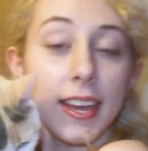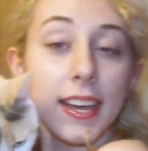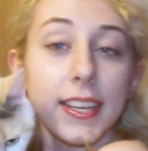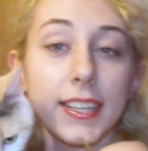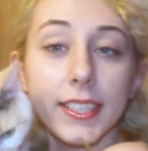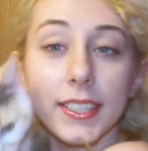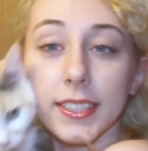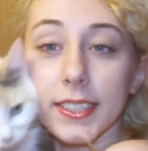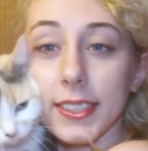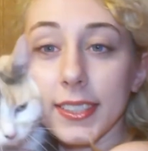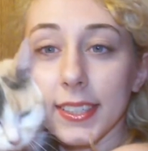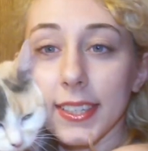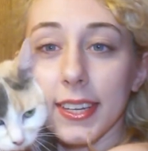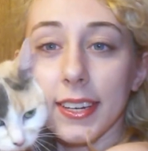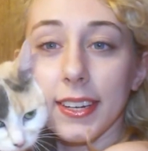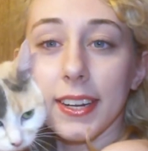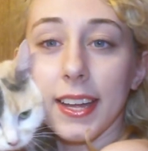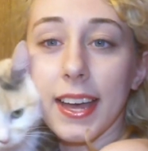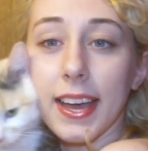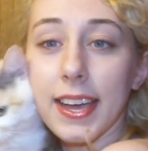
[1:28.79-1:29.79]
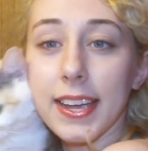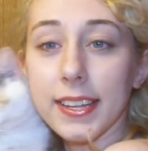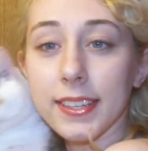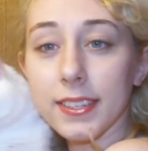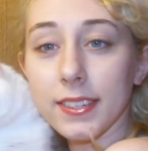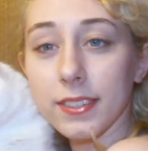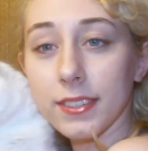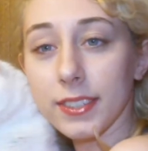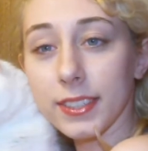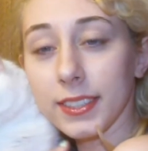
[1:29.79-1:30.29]
She's scared of
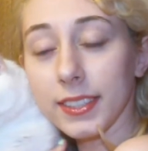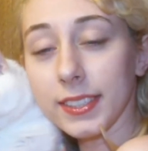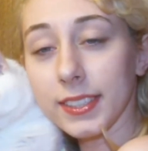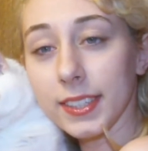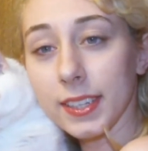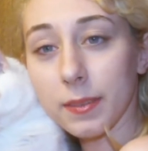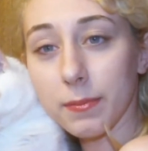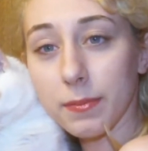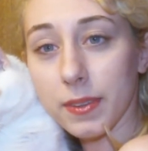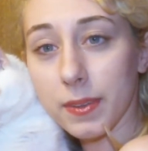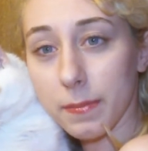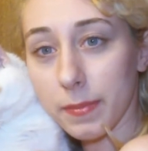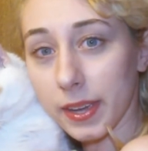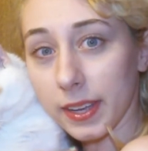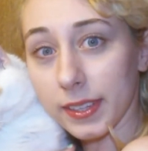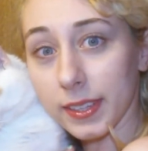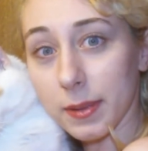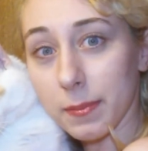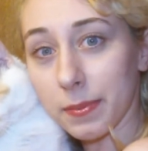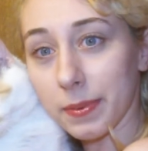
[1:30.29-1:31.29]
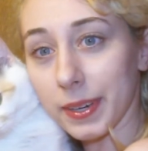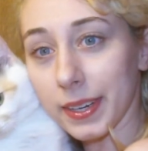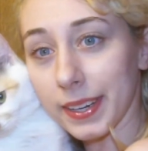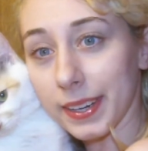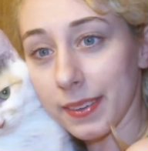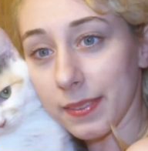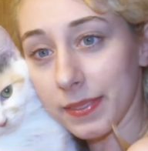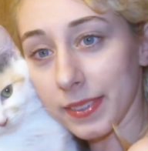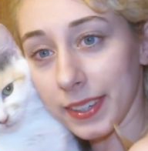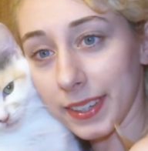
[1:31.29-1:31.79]
heights, so she doesn't like being picked up right
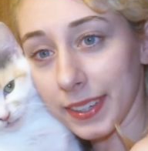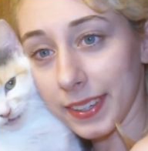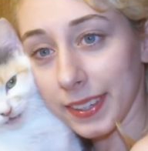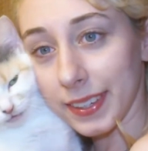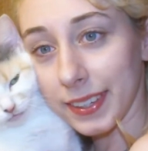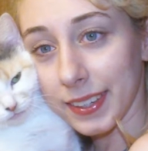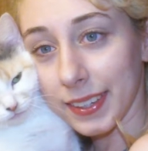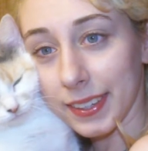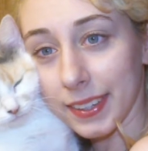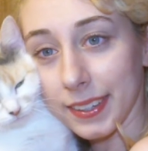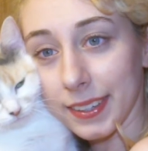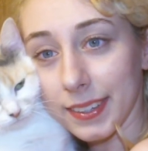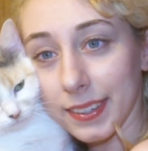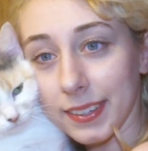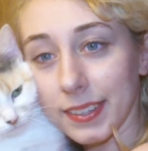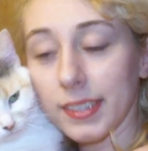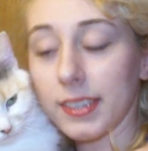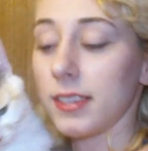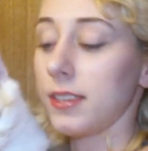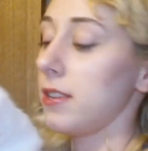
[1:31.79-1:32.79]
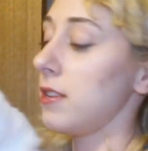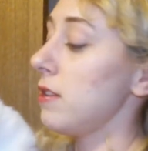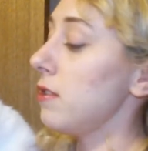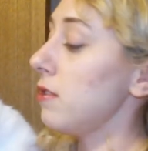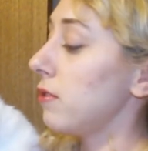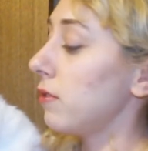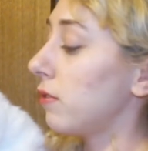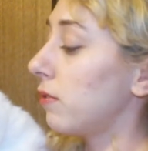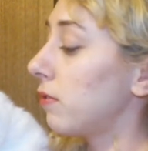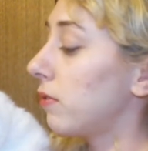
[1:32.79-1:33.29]
now, but
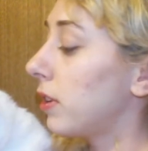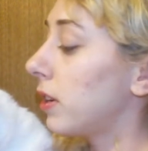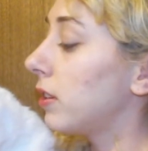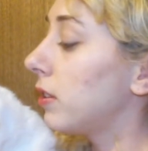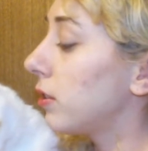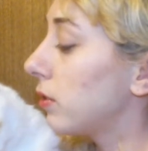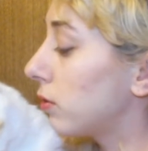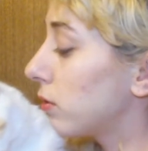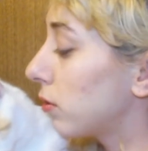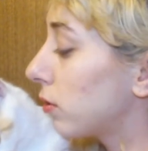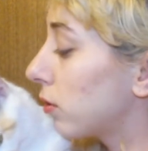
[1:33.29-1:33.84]
so right, little